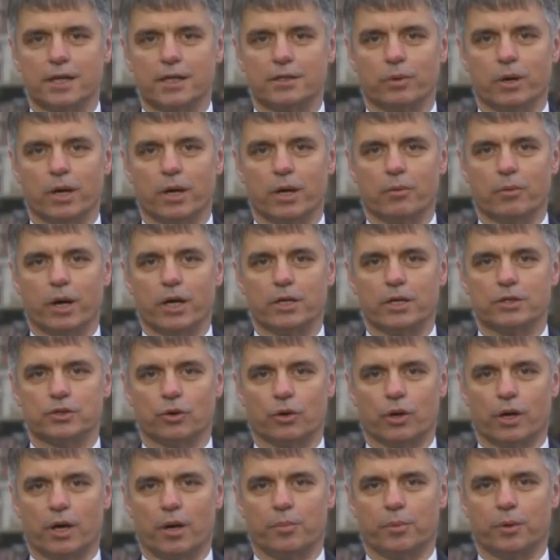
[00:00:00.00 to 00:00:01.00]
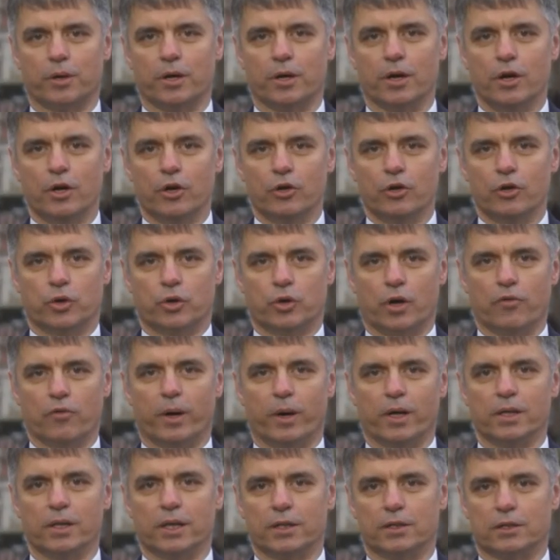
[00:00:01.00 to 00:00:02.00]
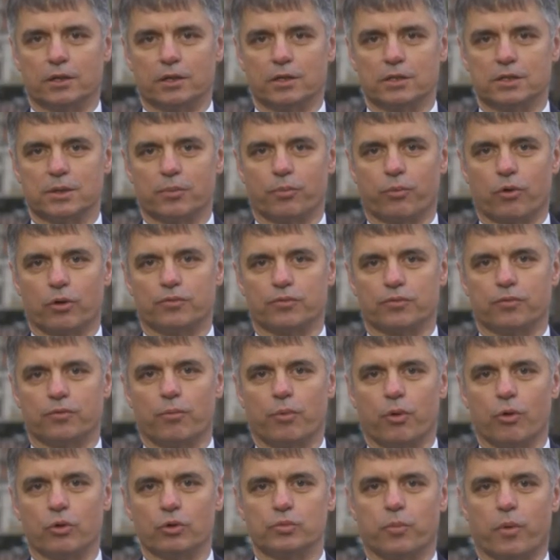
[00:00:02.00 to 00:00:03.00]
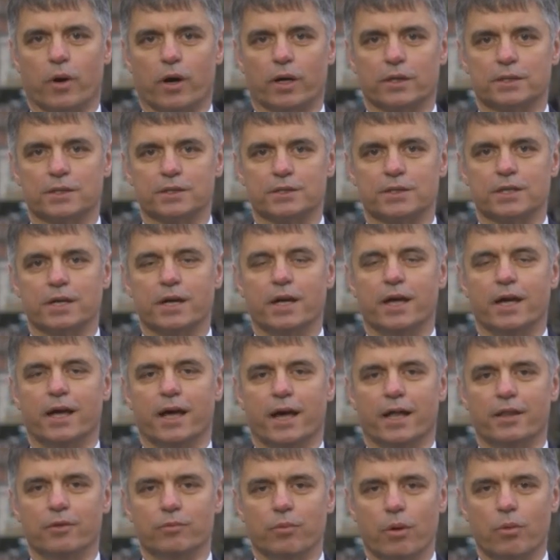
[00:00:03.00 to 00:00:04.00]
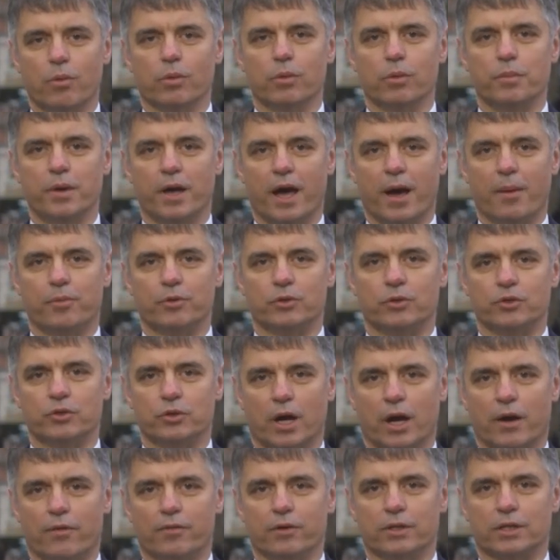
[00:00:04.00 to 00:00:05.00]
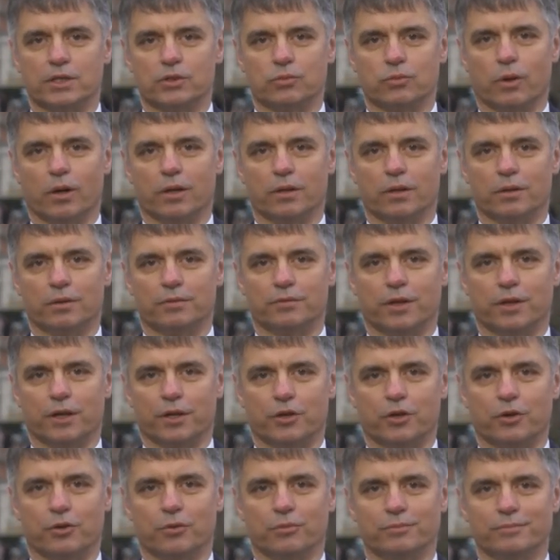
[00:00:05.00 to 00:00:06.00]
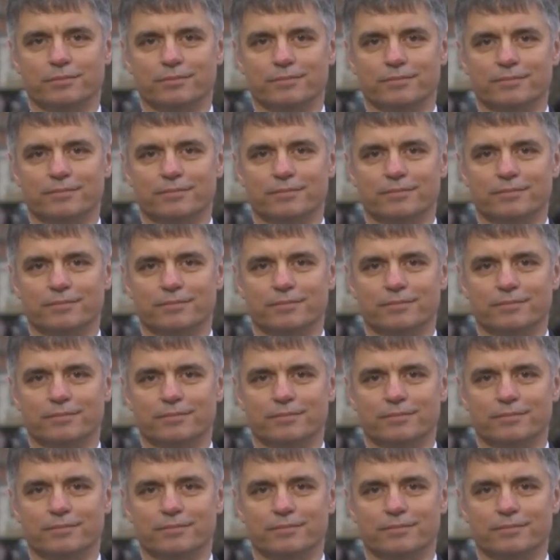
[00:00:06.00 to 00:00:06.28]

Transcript: that we are so happy to have bilateral support from both parties, and we will be happy to have it as well. Thank you.